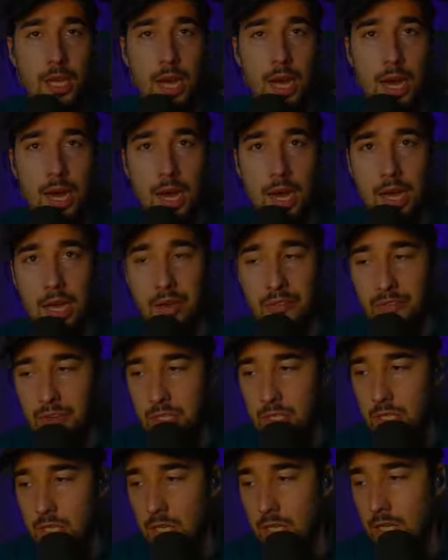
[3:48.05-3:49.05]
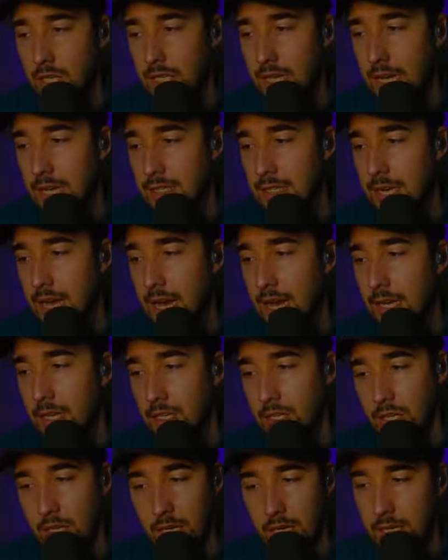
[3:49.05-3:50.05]
uh, if he's good, Dex guy,
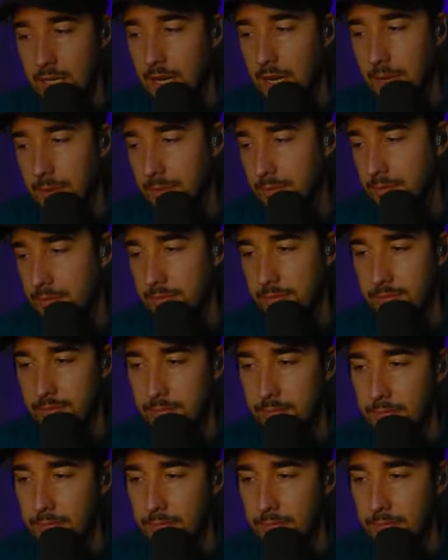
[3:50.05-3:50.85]
you're gonna die. Good.